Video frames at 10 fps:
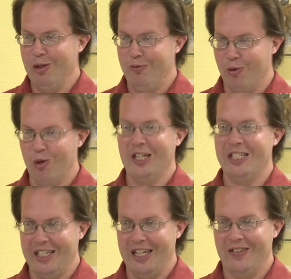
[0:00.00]
hopeful
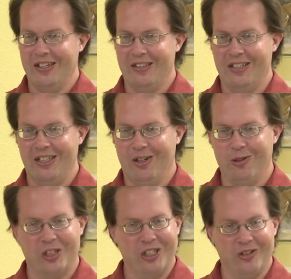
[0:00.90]
one day that the
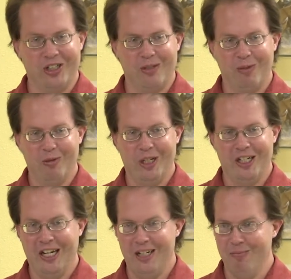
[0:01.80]
whole series could be
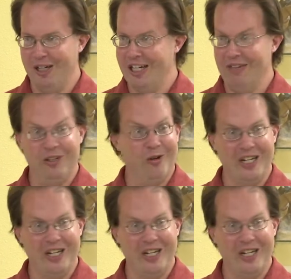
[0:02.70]
reunited, but I have no